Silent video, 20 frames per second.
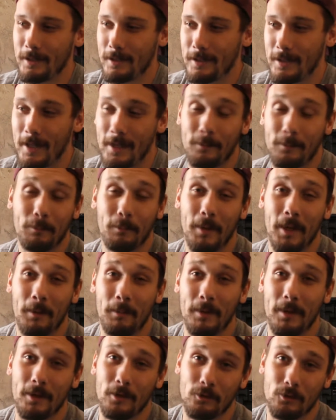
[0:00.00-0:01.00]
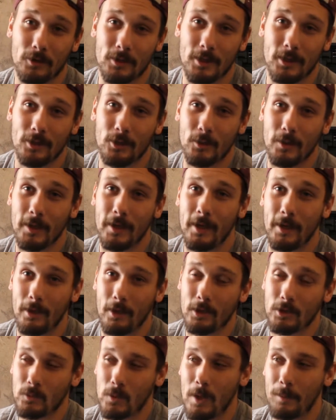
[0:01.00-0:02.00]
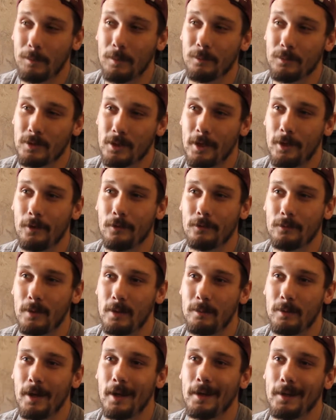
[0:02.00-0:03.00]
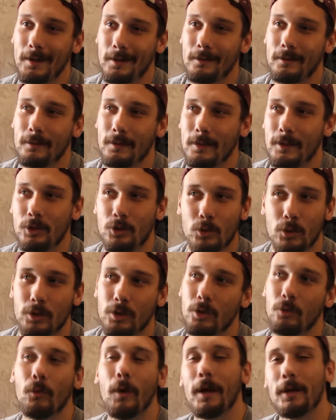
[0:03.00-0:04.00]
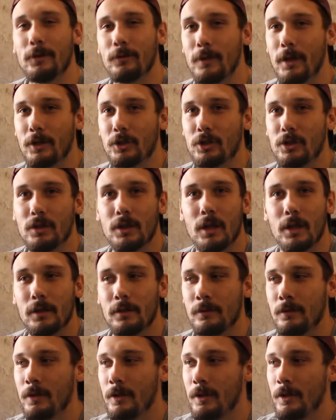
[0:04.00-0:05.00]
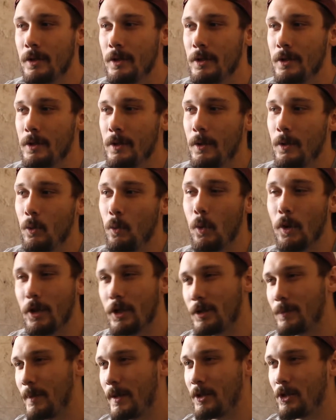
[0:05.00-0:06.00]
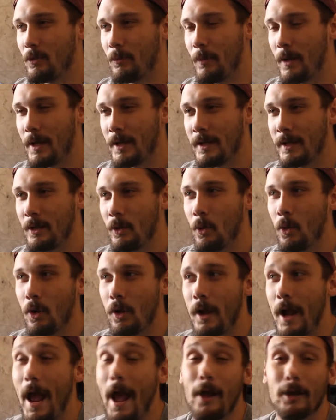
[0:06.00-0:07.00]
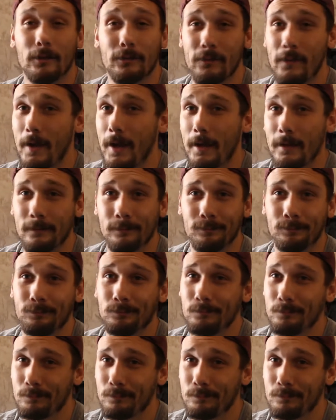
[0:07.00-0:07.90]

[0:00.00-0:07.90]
that may be interested in doing an LS swap themselves. Maybe I can lead you in the right direction on where to spend your money, or how to find